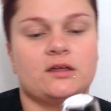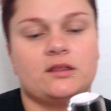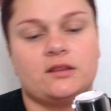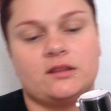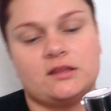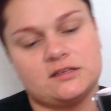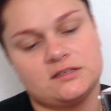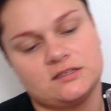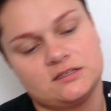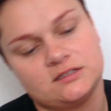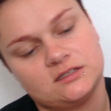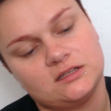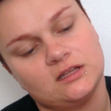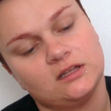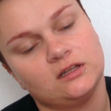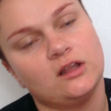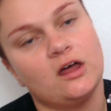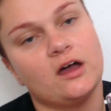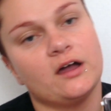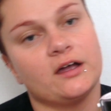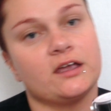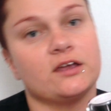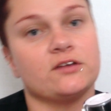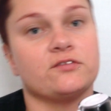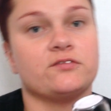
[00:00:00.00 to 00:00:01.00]
This is the
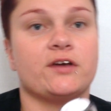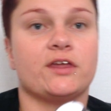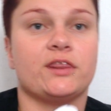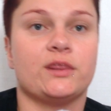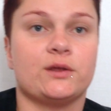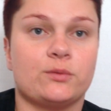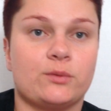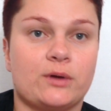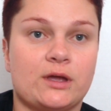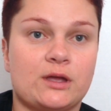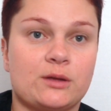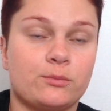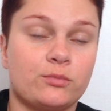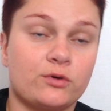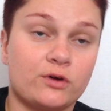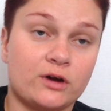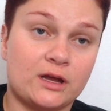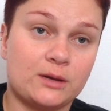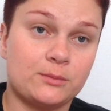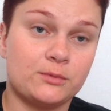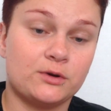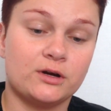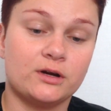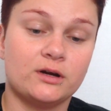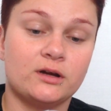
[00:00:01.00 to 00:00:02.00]
Lockit Featherweight
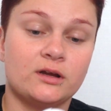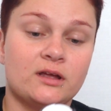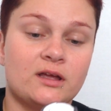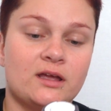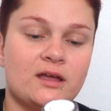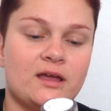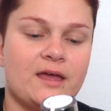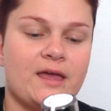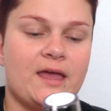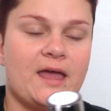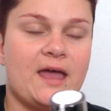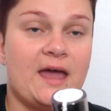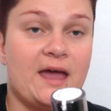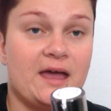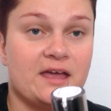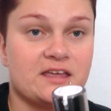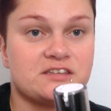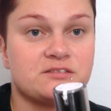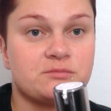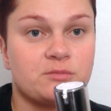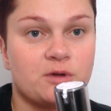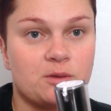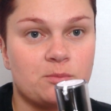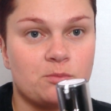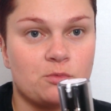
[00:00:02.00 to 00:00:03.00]
Primer
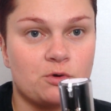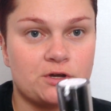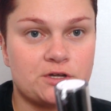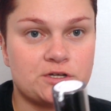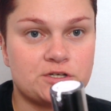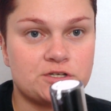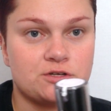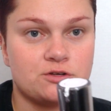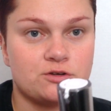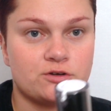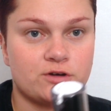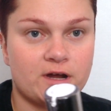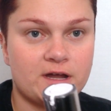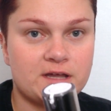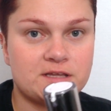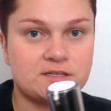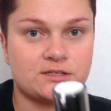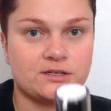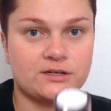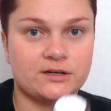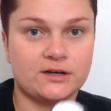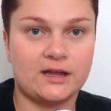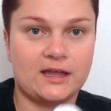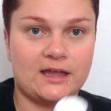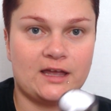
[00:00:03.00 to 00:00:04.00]
as my
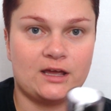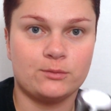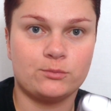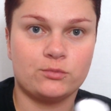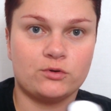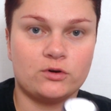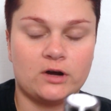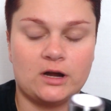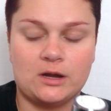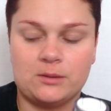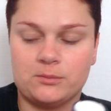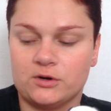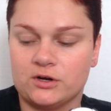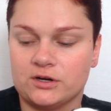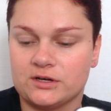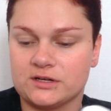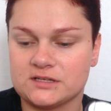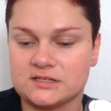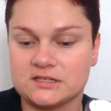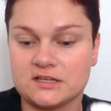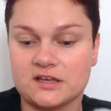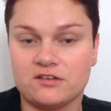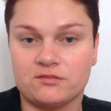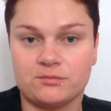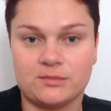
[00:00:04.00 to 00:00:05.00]
moisturizer and primer to
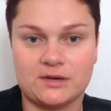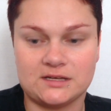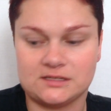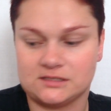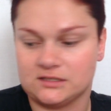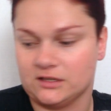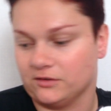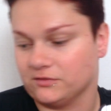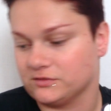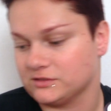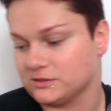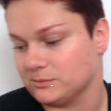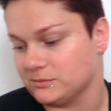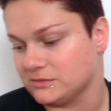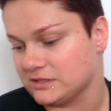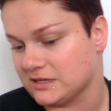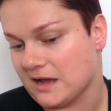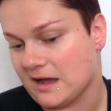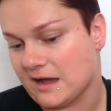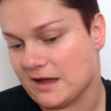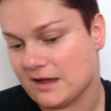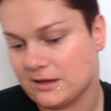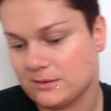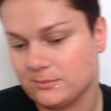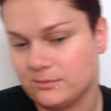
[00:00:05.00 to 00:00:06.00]
save myself some
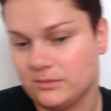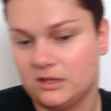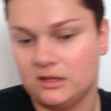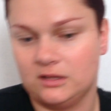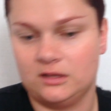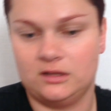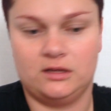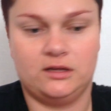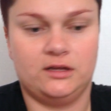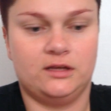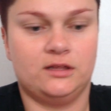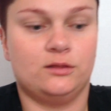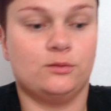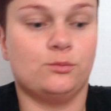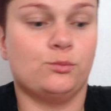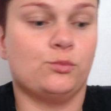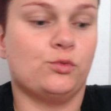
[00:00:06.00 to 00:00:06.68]
time in the